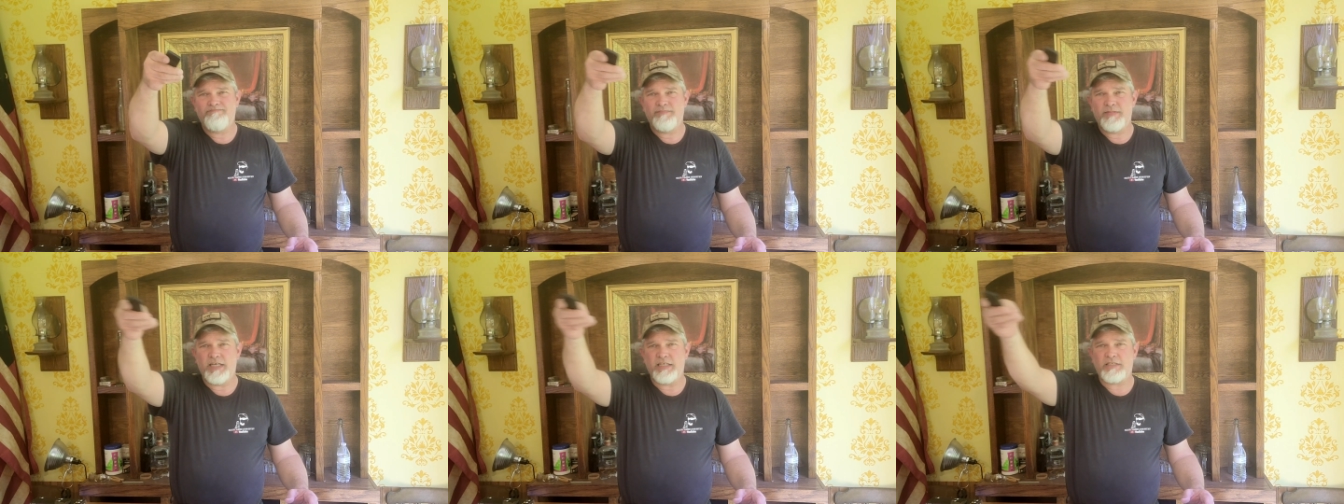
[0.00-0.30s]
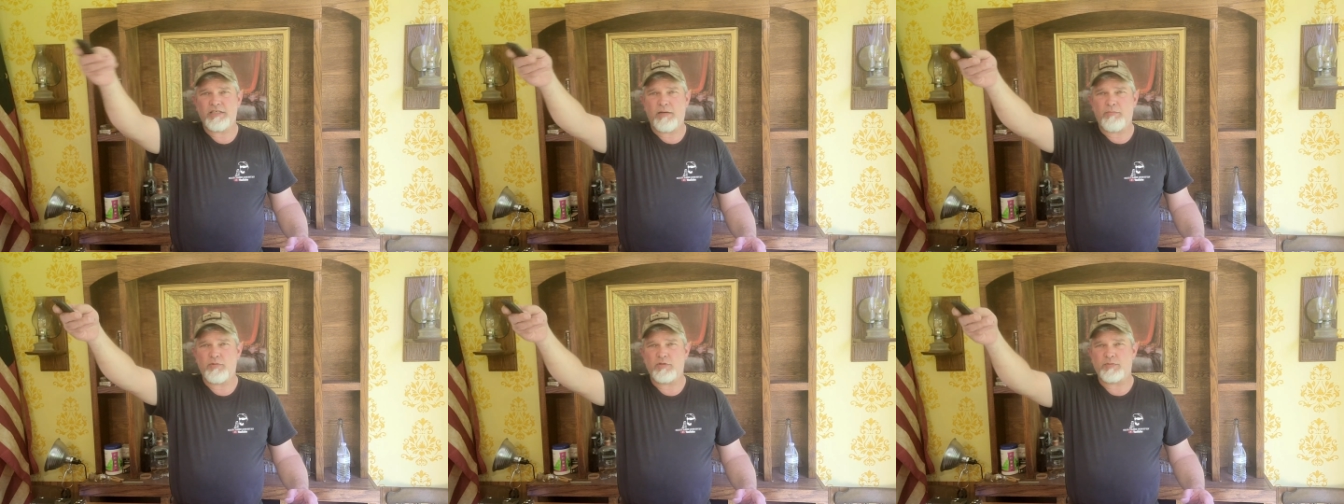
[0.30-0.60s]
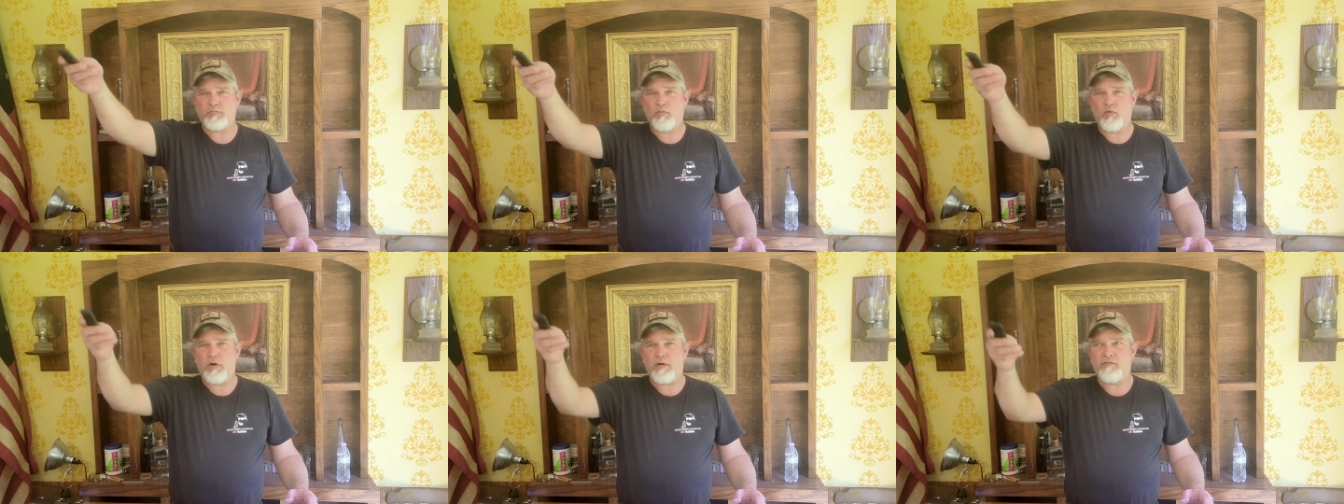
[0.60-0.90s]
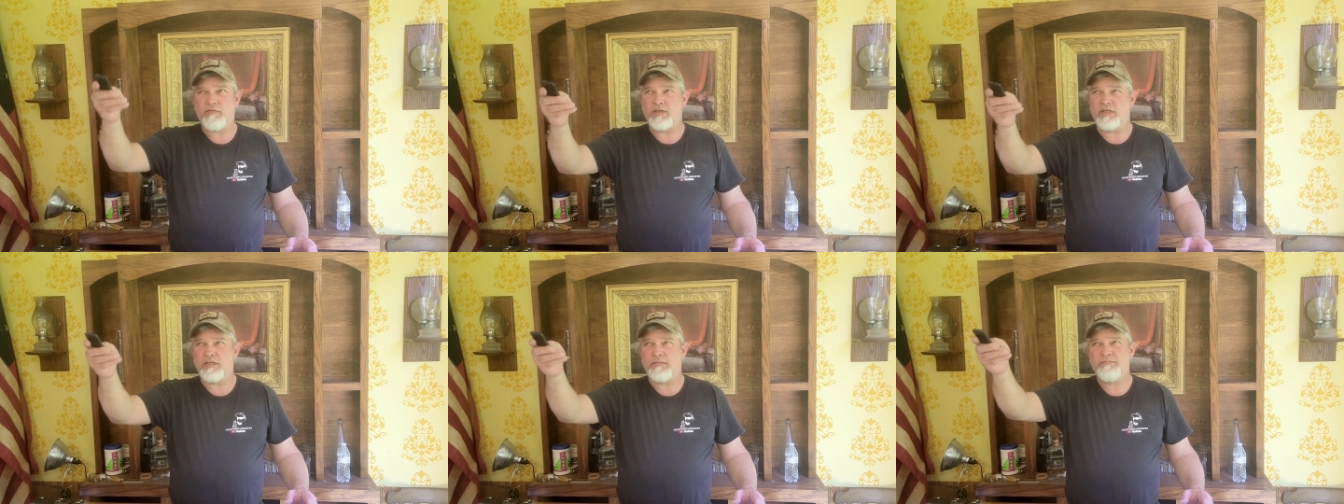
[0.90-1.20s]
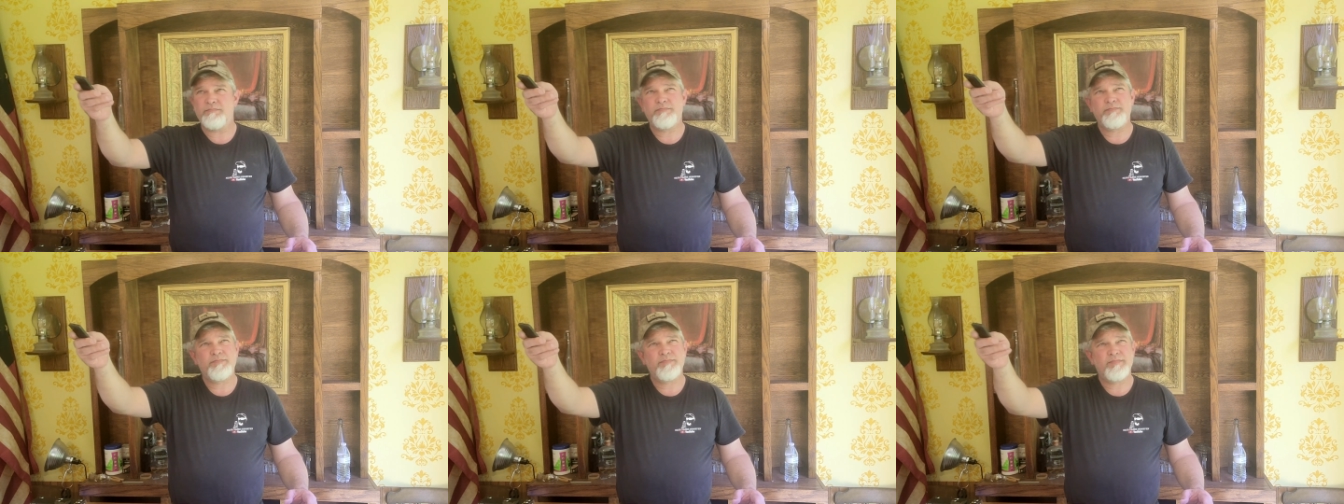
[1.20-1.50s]
it's almost more of a
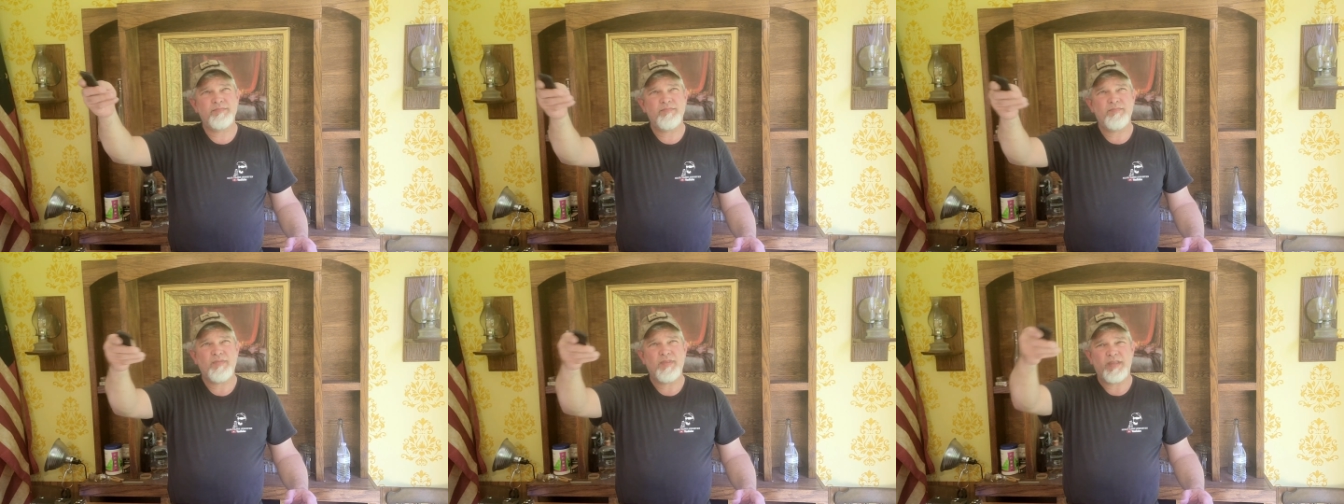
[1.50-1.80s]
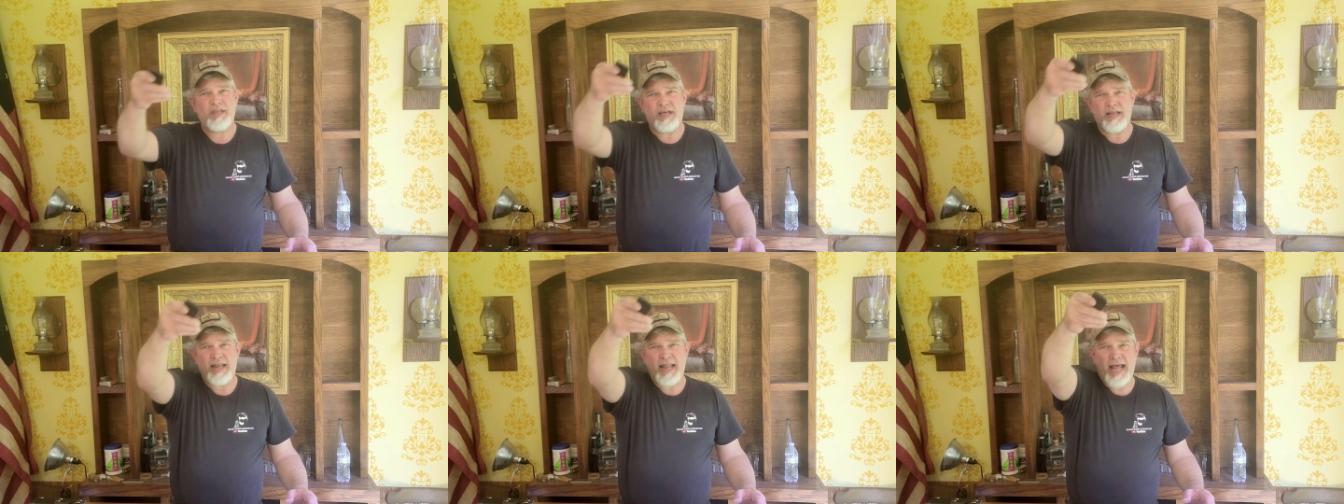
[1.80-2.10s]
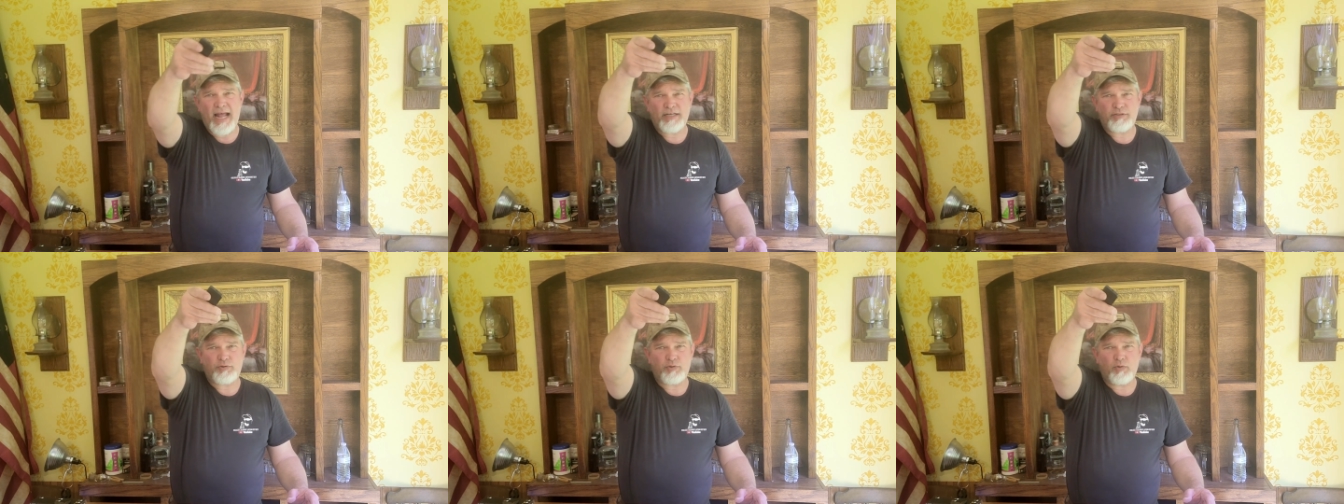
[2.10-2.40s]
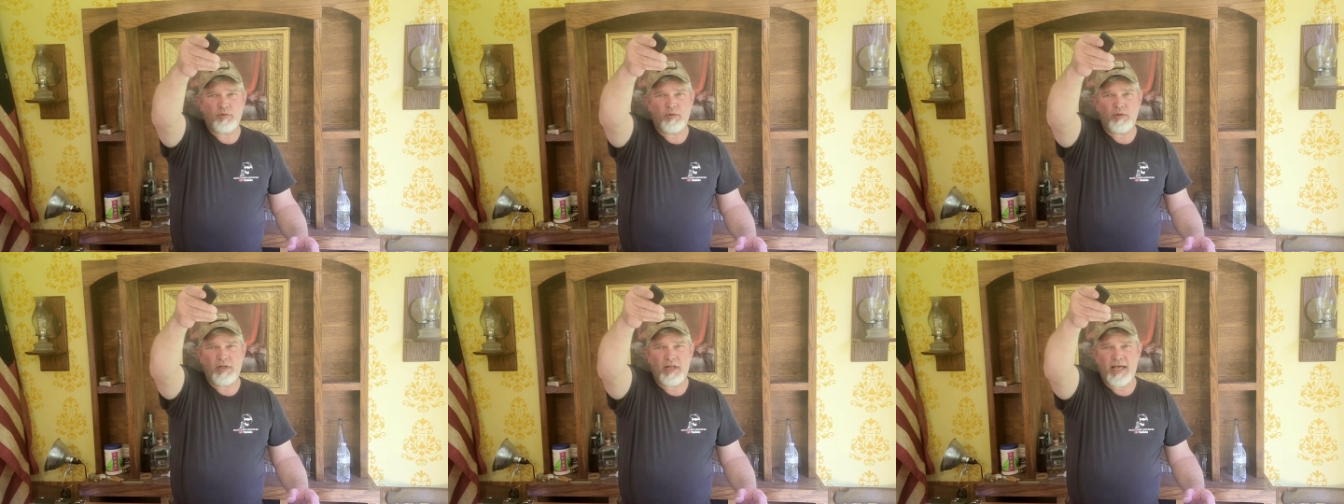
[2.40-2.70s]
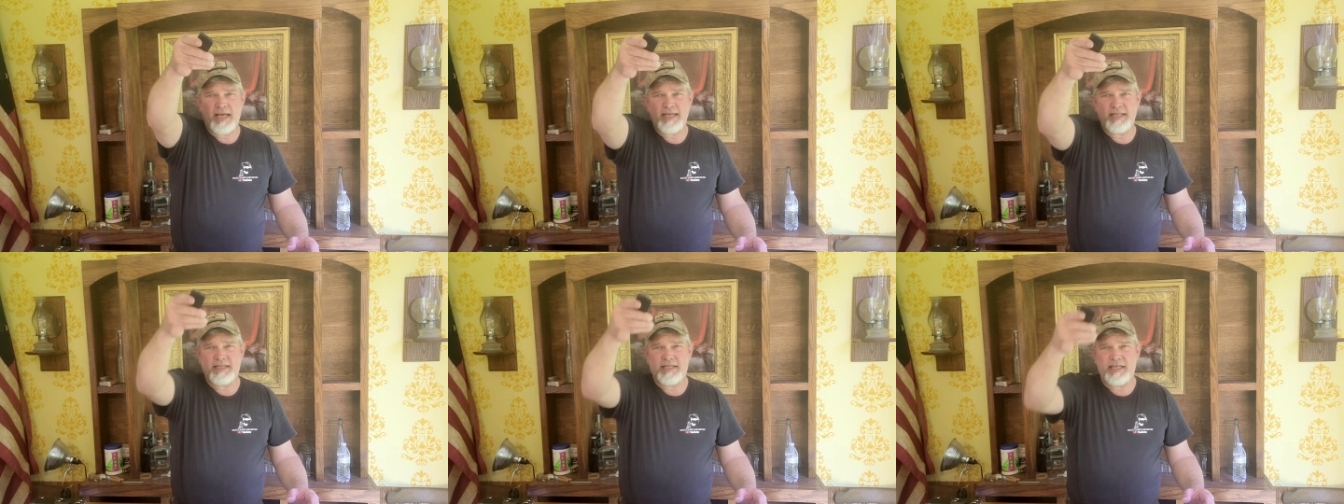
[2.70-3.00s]
natural
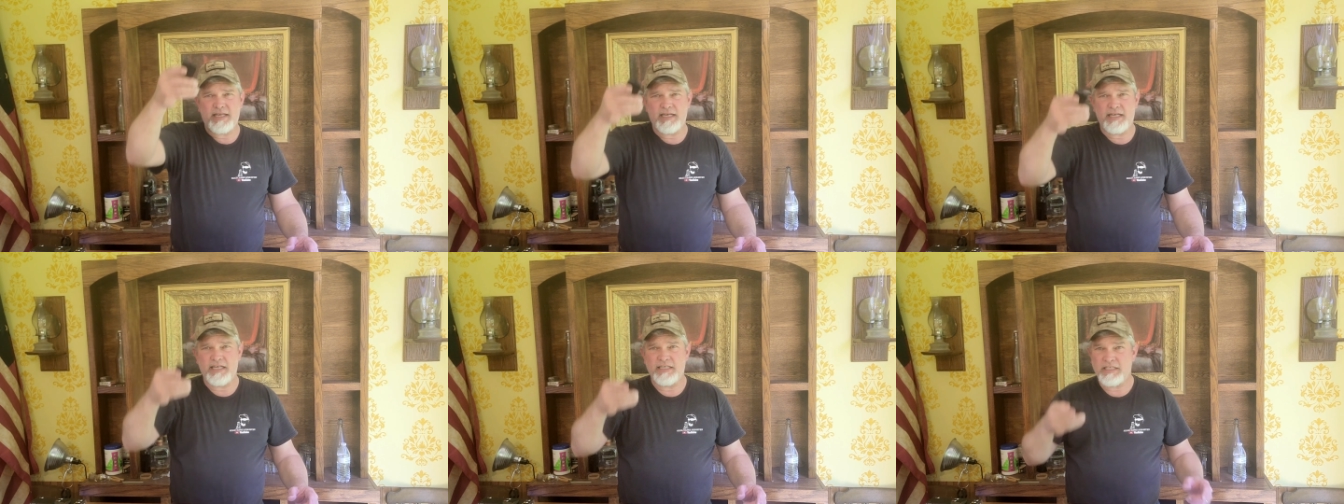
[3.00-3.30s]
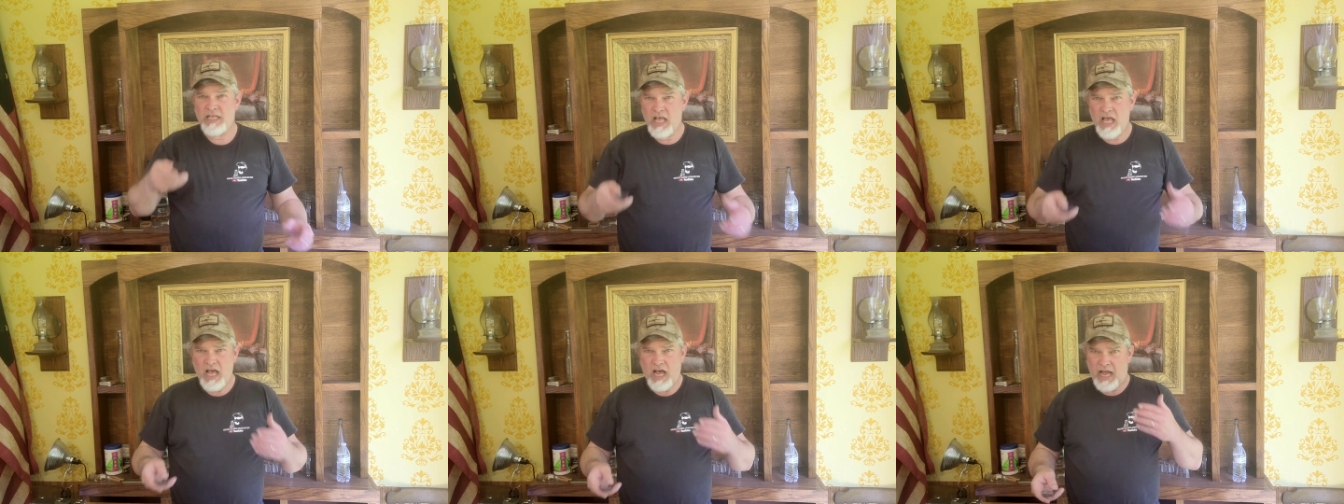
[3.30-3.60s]
light than it is.